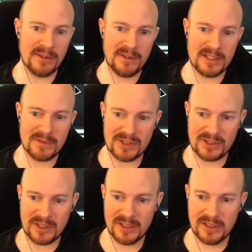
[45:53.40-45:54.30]
that's for
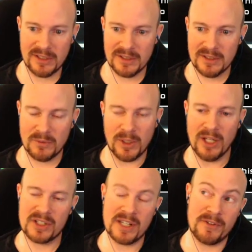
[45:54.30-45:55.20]
sure. Well,
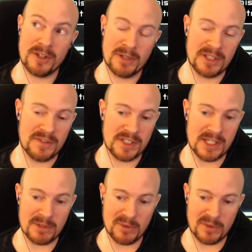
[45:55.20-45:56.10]
except for the month of December when